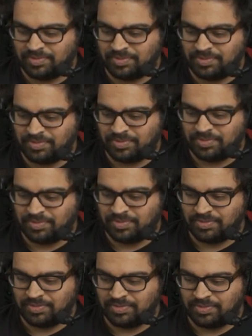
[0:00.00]

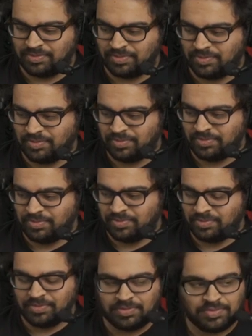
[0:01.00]

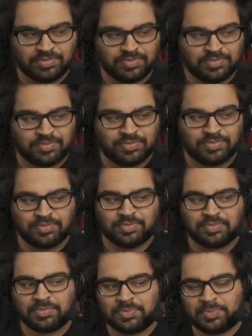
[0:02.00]

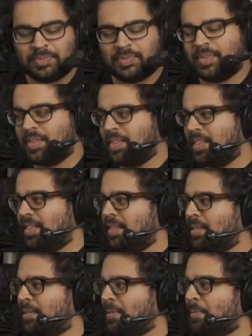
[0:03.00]

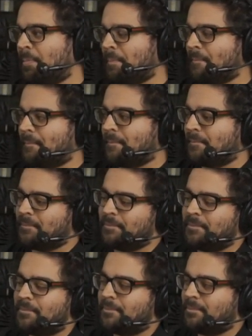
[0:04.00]

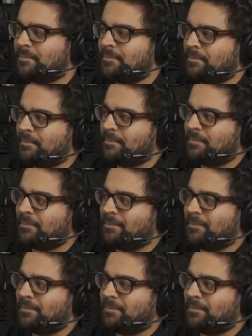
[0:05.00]
No words are spoken by the person on screen.